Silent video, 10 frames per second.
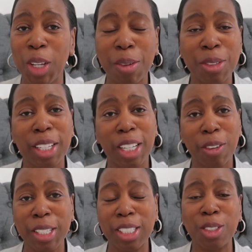you haven't
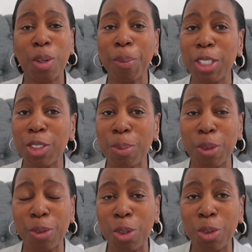decorated your bedroom
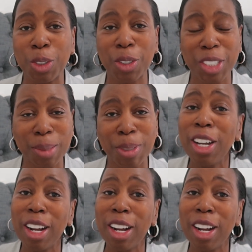before for Christmas,